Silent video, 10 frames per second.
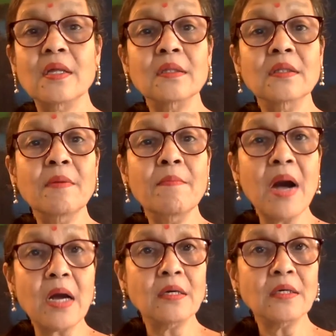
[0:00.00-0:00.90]
The
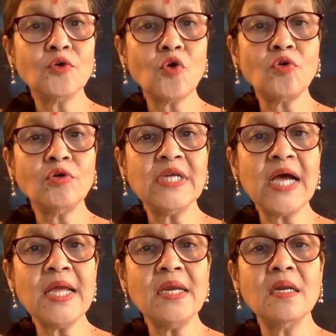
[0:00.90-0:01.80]
mugger
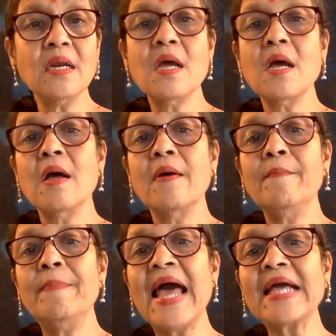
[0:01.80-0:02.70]
crocodile,
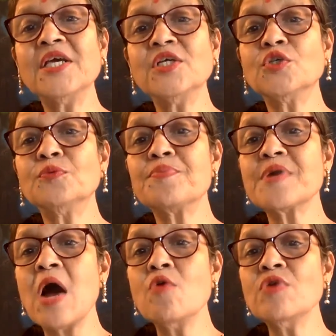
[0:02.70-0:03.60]
blackish
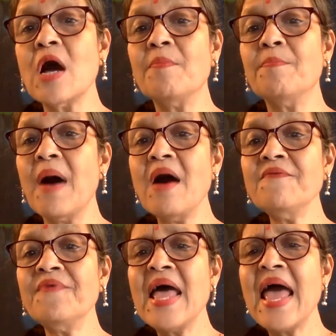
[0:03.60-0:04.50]
brown
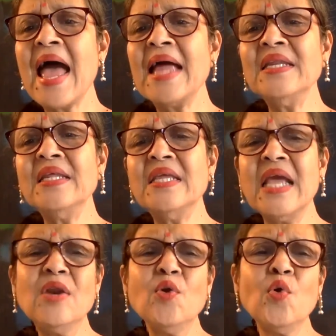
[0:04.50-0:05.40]
above and
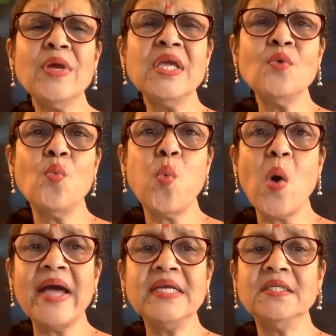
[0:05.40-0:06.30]
yellowy
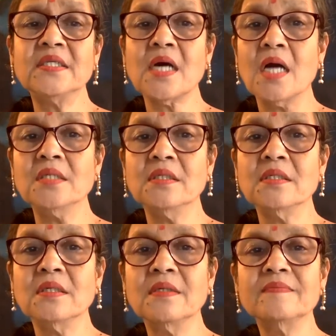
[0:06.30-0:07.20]
white
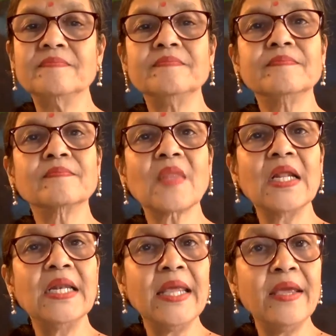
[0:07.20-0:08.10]
under,
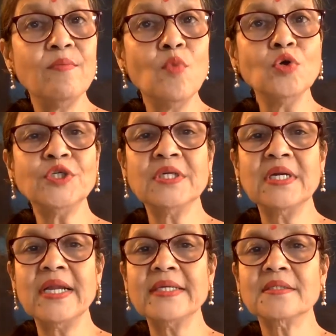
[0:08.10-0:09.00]
lay
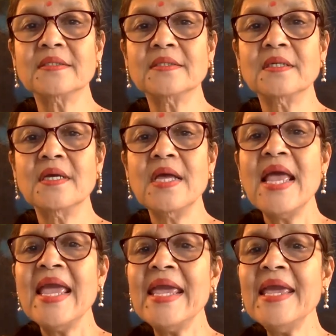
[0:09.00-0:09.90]
motionless,
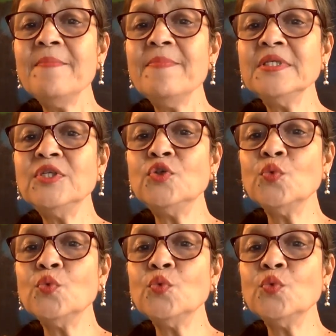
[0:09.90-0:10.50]
able to